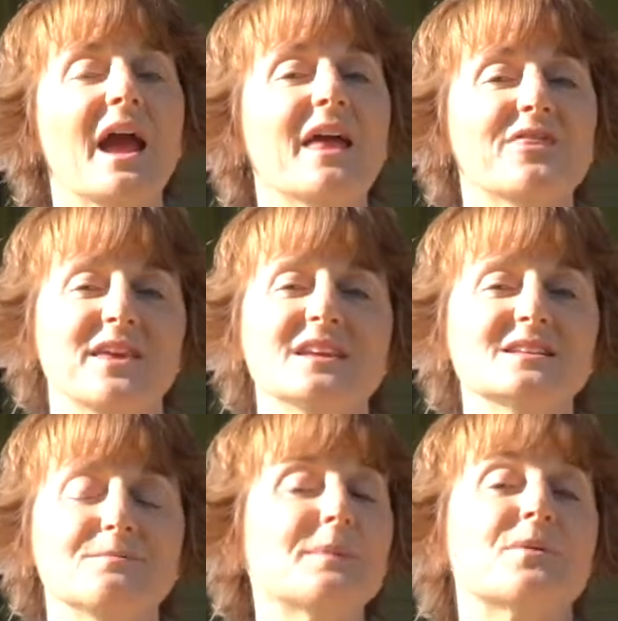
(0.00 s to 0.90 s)
and
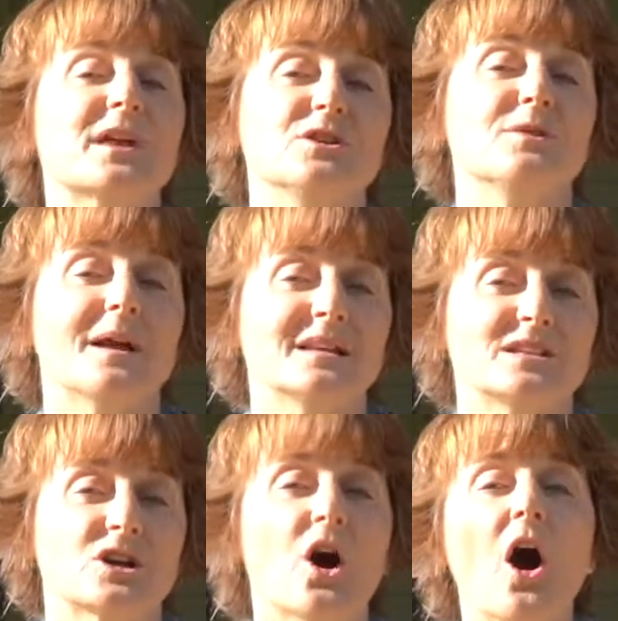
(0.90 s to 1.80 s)
people that you might need
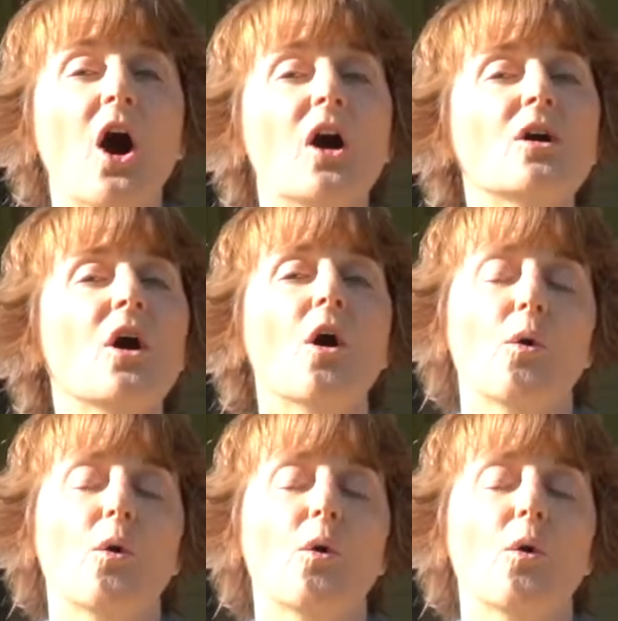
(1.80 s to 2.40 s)
to call,